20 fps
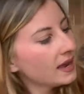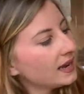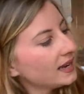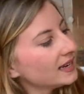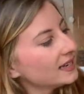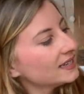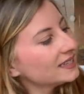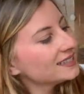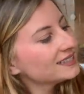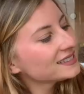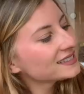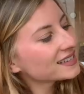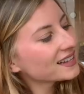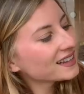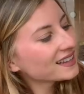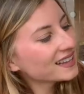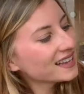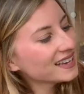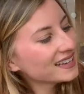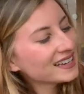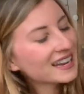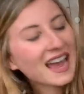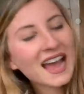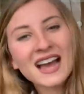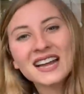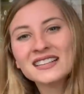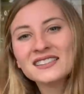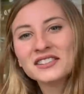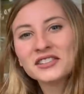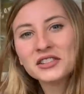And like,
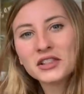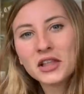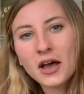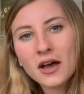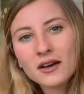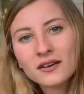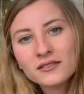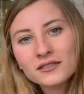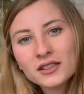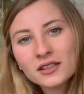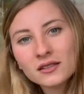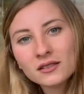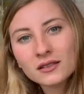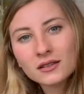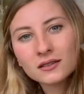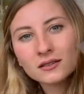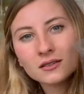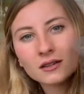I love the little